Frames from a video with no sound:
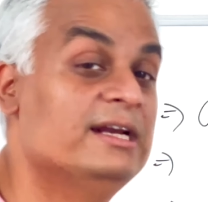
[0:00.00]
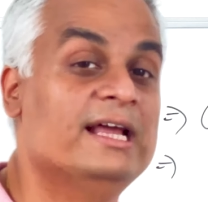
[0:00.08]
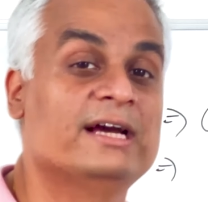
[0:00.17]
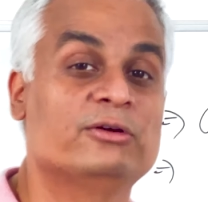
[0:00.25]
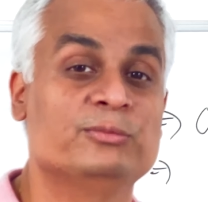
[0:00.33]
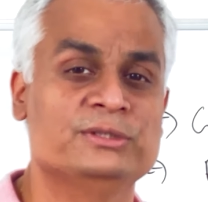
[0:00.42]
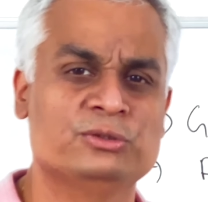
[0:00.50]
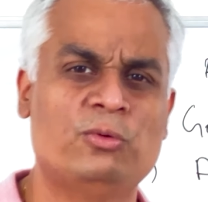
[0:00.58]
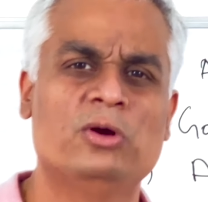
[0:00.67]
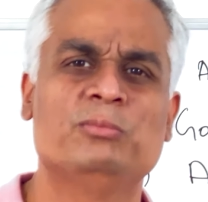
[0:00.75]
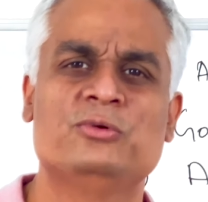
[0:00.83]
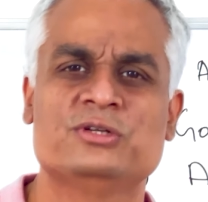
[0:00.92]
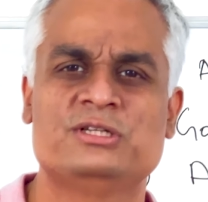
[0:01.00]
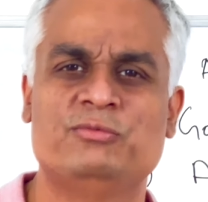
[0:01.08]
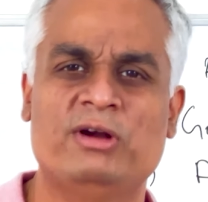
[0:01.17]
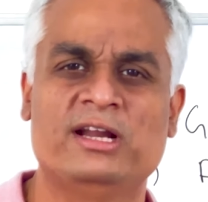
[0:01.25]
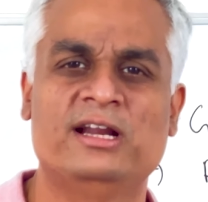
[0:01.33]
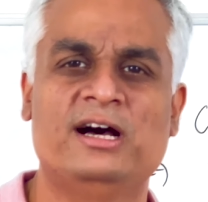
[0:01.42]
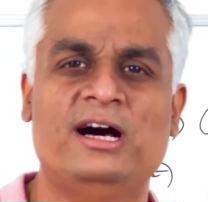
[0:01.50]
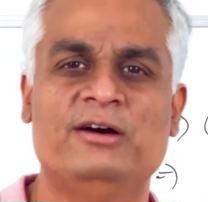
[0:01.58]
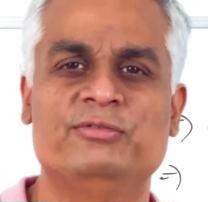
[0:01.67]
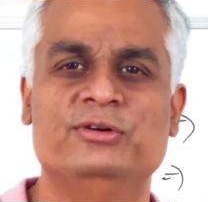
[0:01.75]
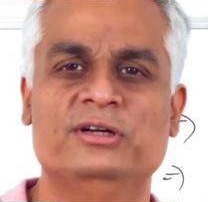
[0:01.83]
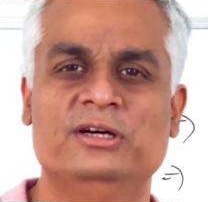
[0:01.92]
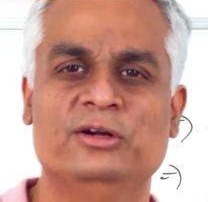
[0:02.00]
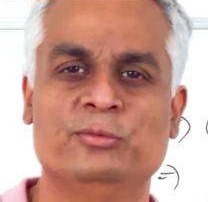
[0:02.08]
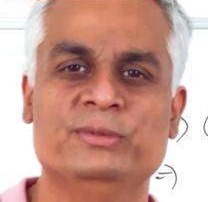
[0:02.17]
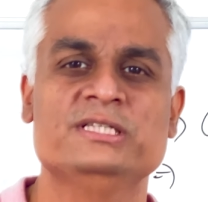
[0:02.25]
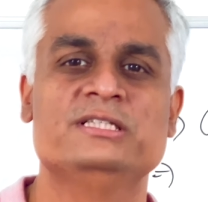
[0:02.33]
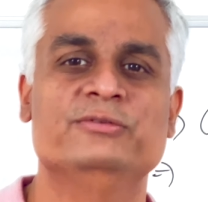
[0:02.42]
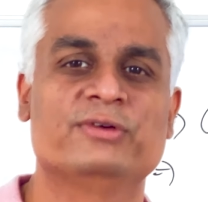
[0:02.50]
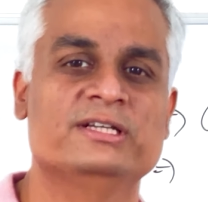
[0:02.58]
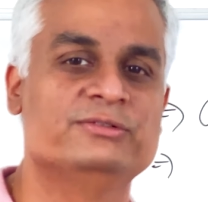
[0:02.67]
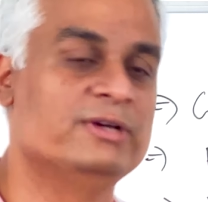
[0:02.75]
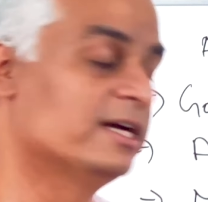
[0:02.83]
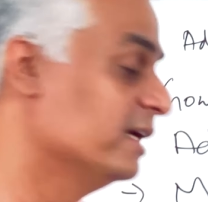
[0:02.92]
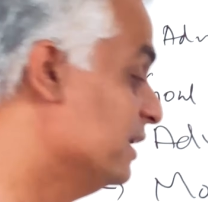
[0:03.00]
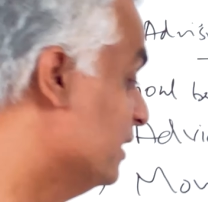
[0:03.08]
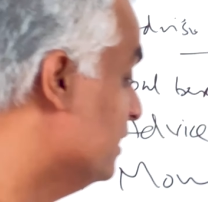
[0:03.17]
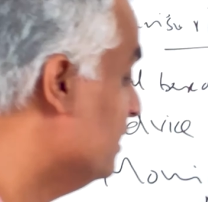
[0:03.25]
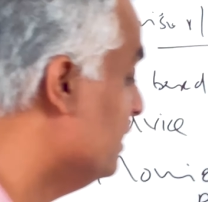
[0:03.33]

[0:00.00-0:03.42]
lakh rupees, almost 1.5 rupees difference we are getting.